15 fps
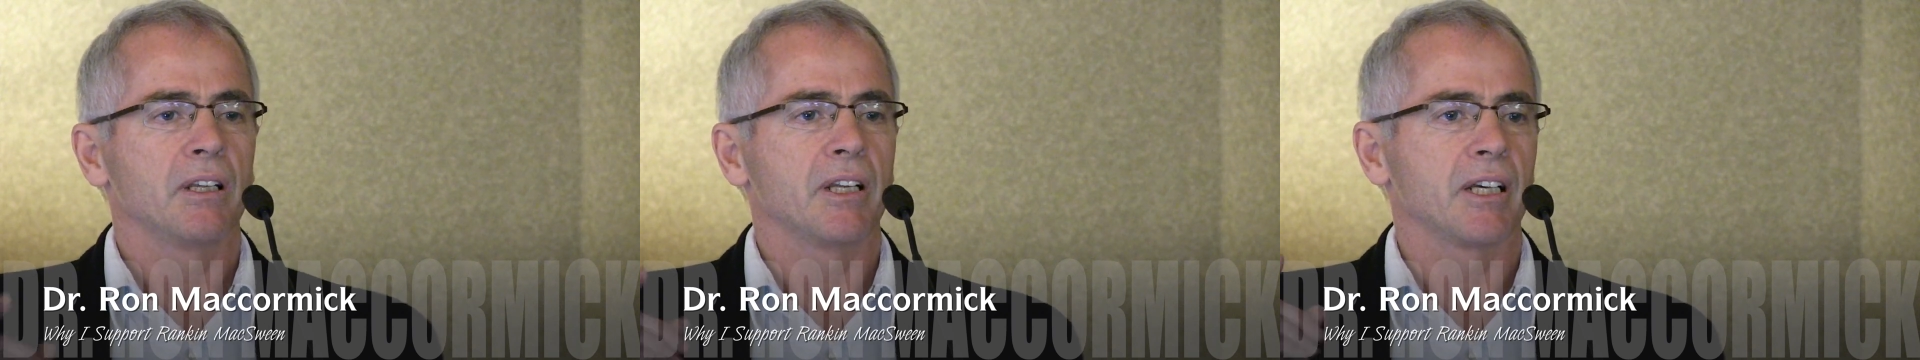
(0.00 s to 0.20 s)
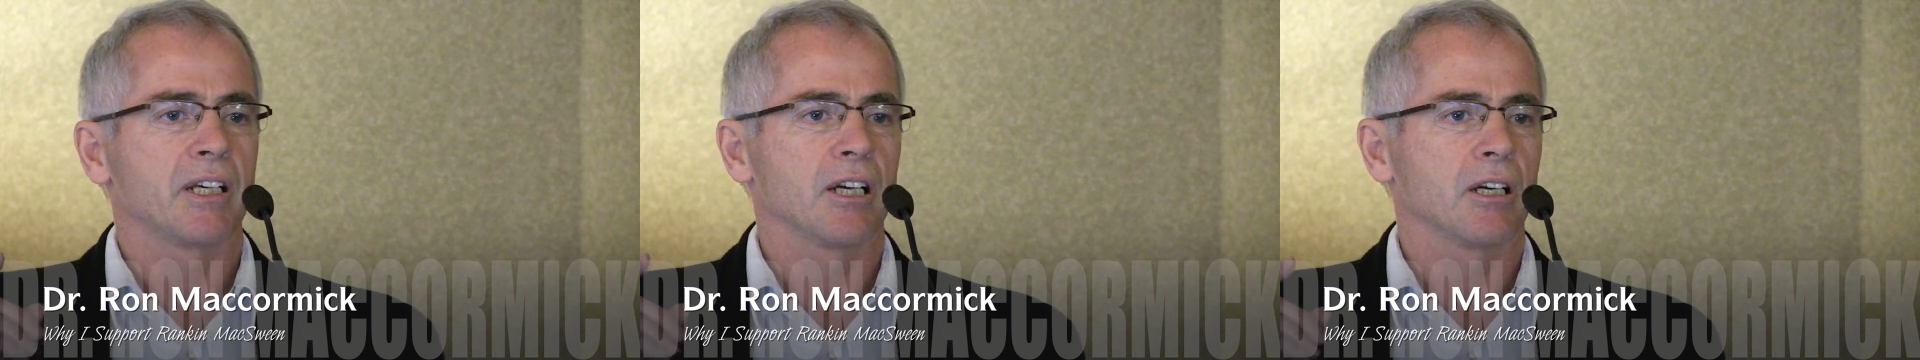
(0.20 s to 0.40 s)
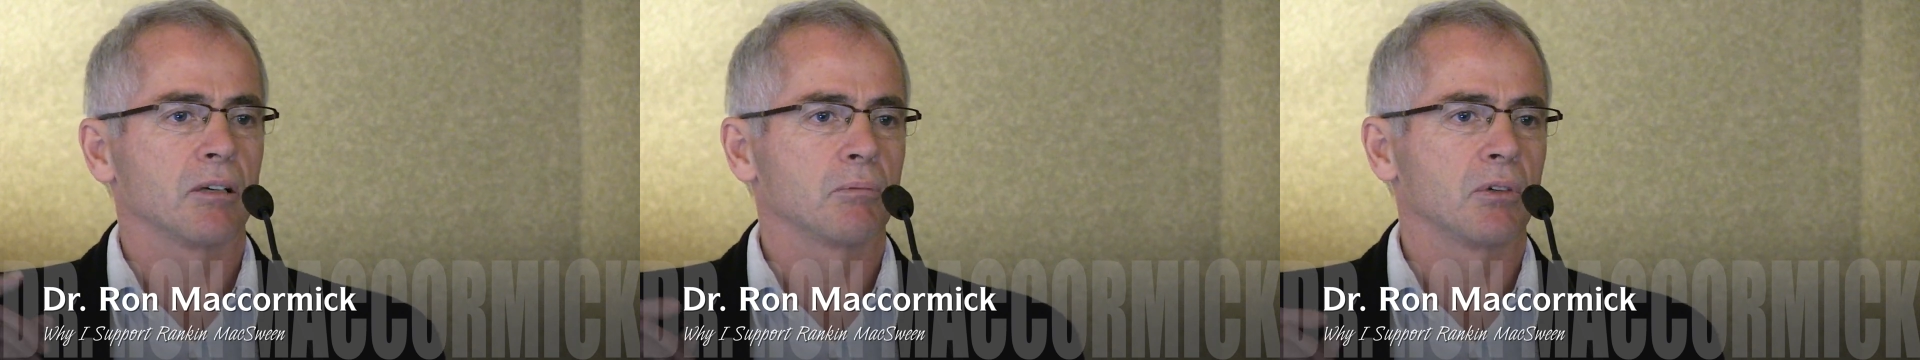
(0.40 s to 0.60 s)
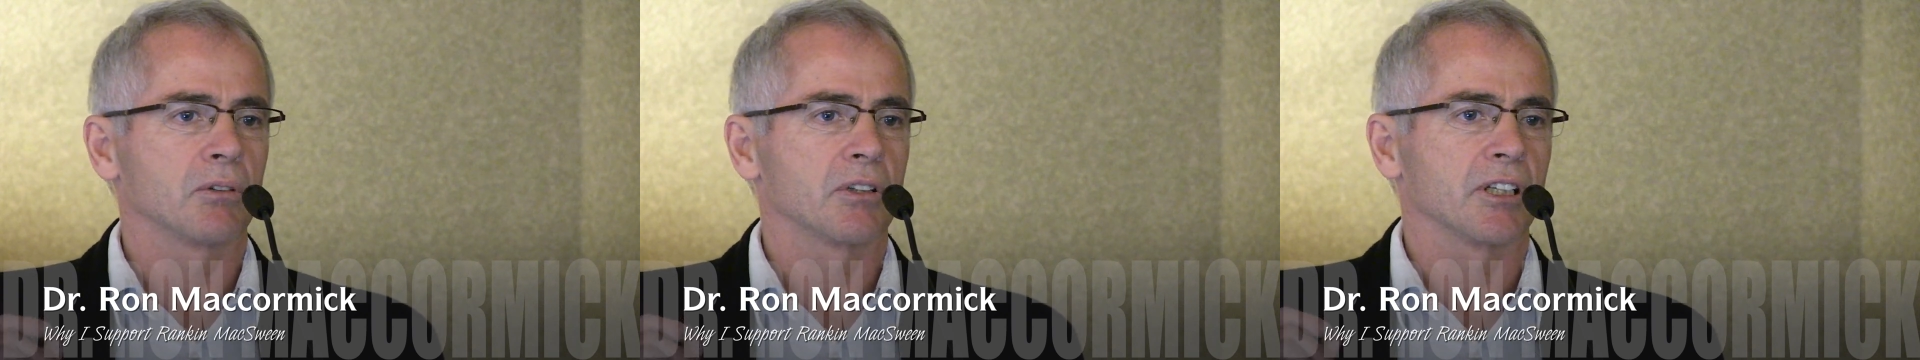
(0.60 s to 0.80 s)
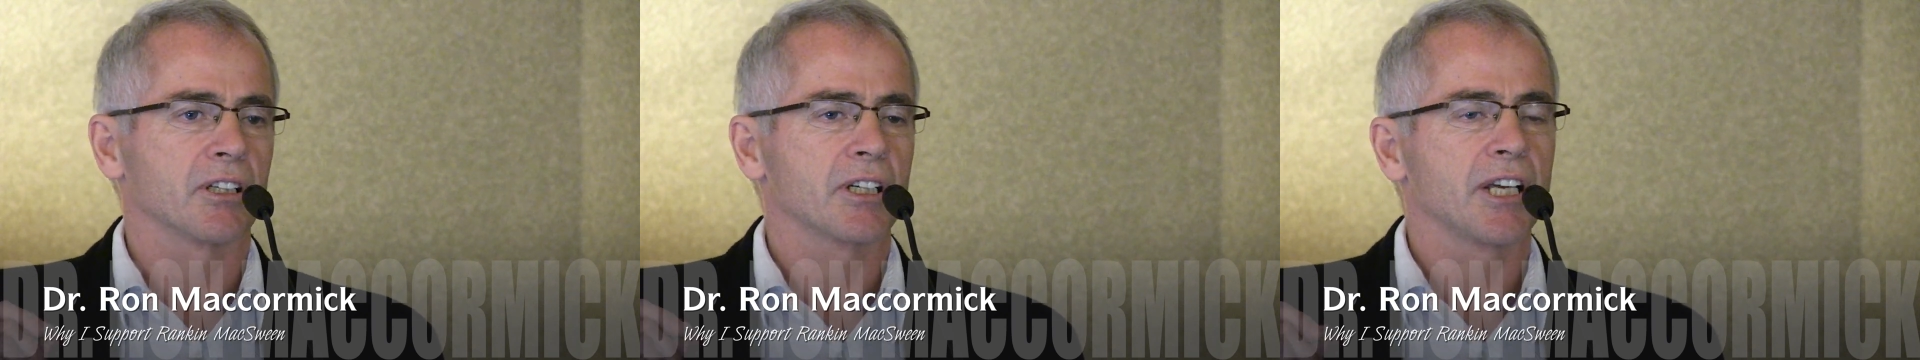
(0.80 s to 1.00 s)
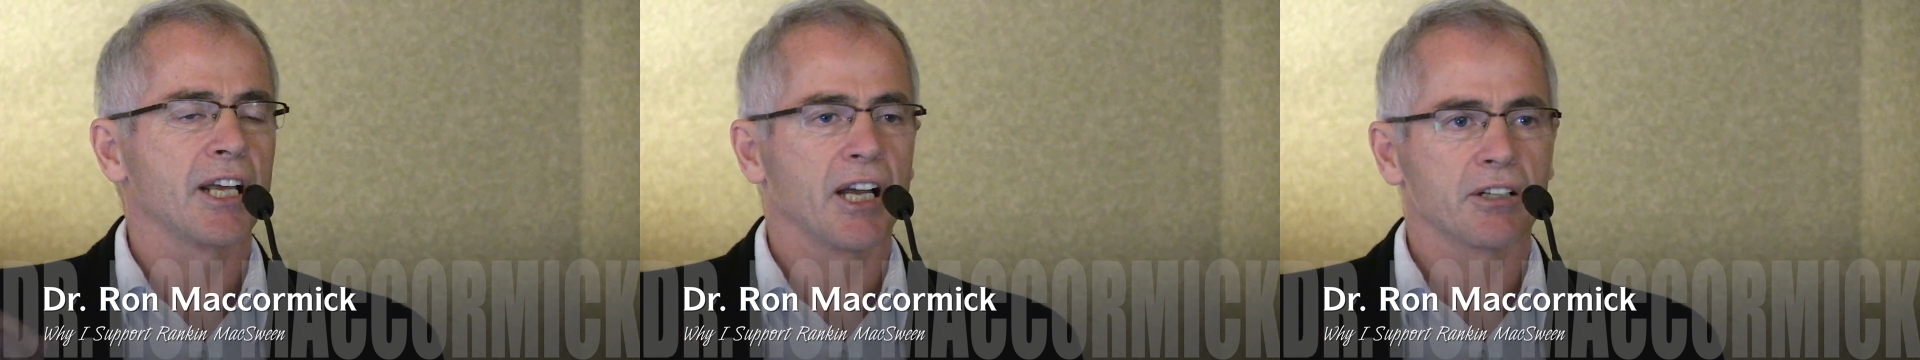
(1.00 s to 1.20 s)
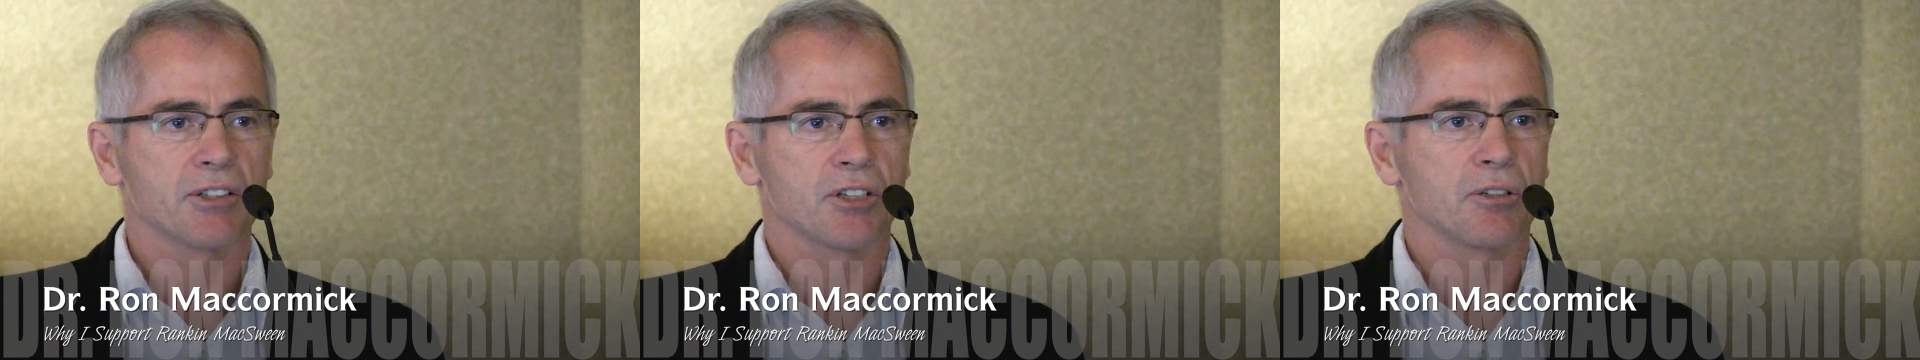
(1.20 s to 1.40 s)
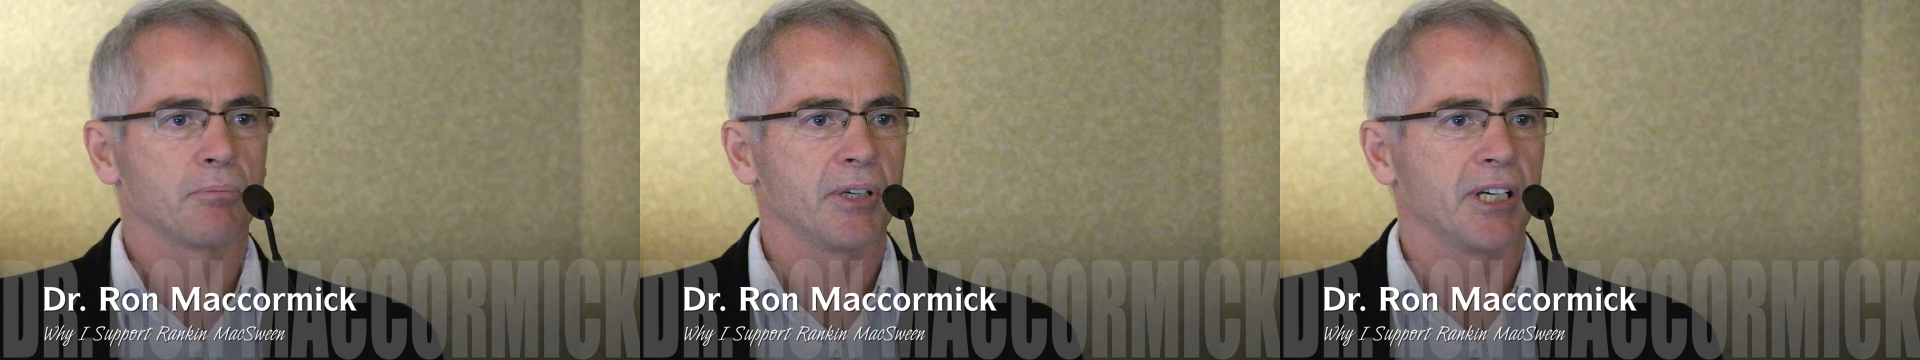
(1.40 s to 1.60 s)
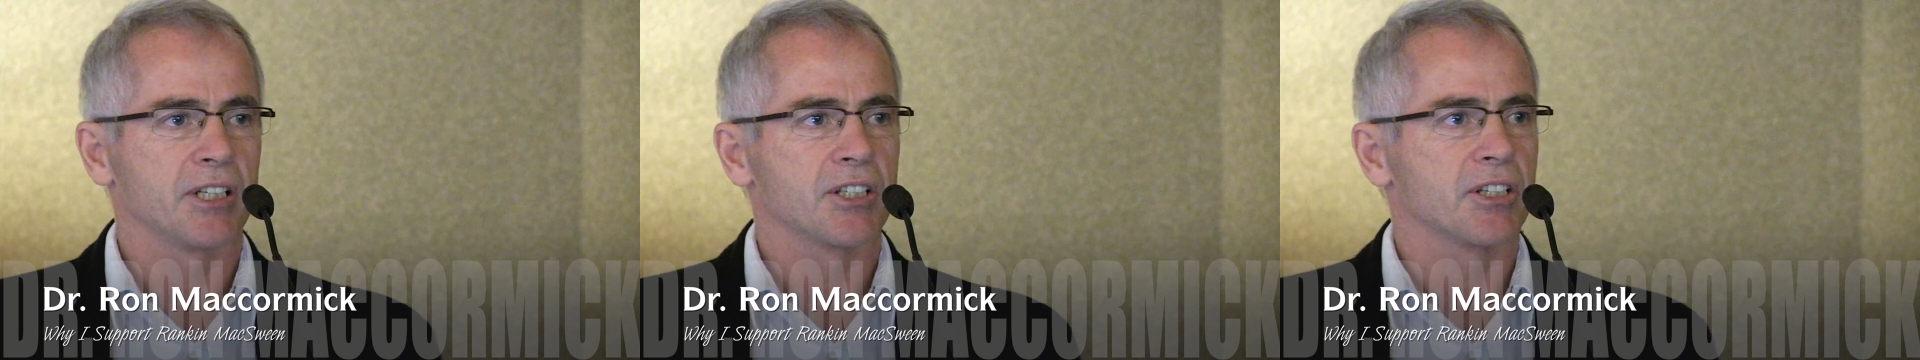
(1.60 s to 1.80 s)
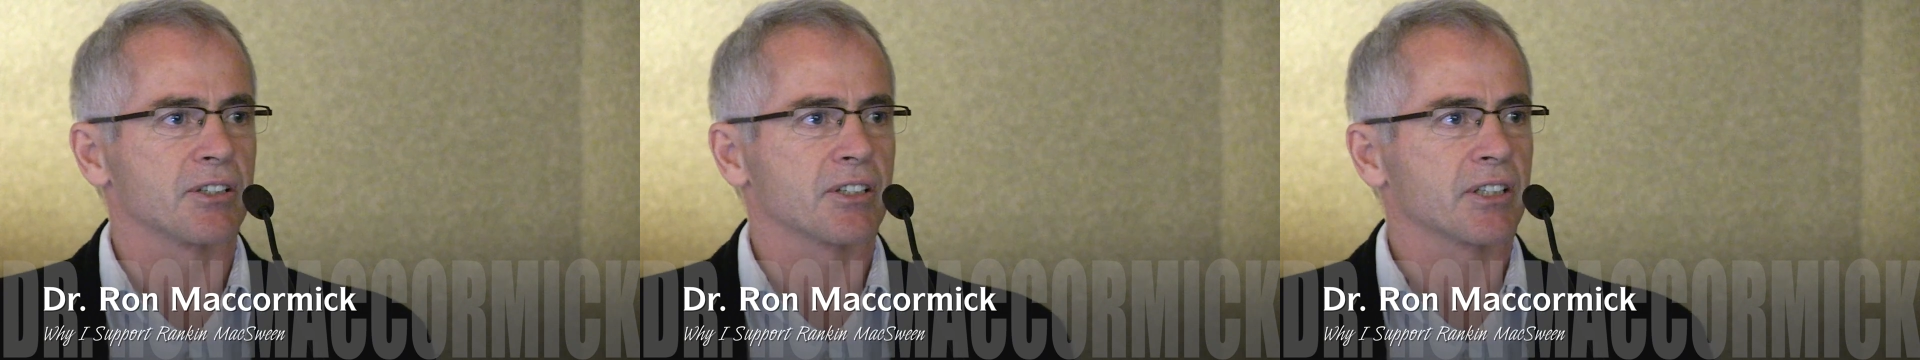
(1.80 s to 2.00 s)
They care about their cancer
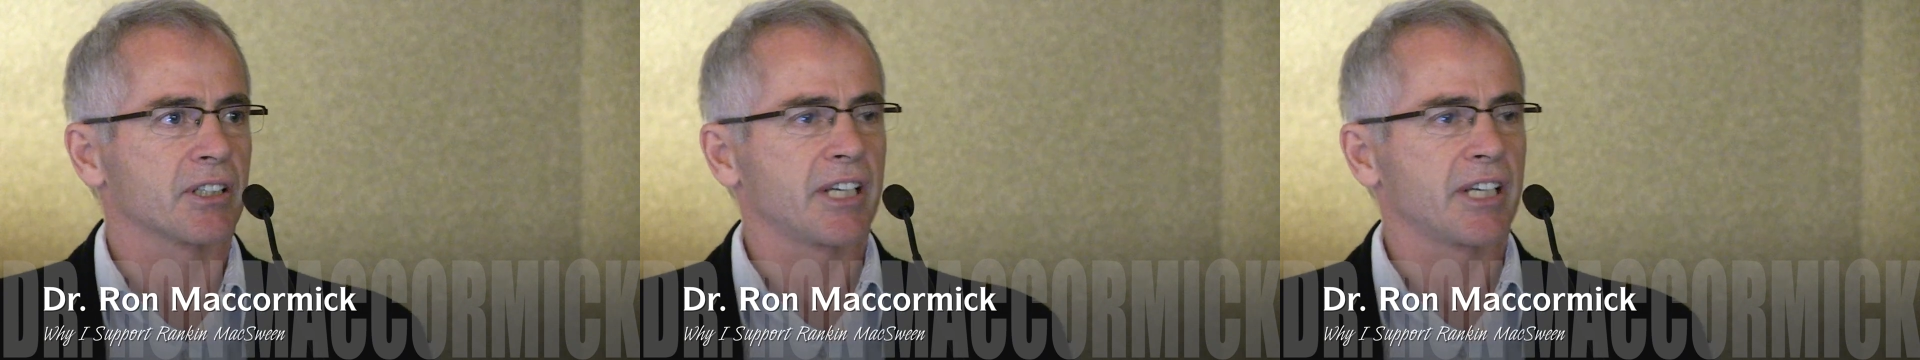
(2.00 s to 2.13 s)
patients.